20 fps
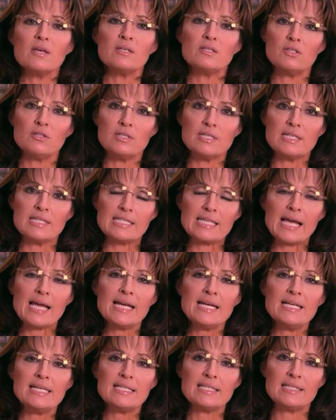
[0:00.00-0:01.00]
to
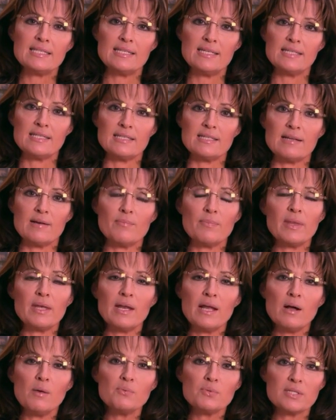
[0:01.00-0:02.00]
design a system that
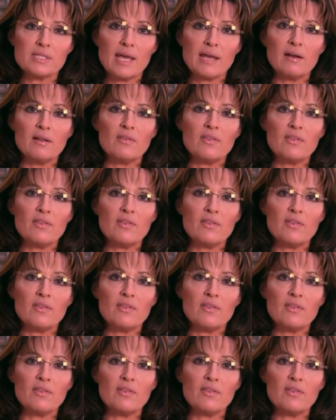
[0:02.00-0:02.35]
helps settle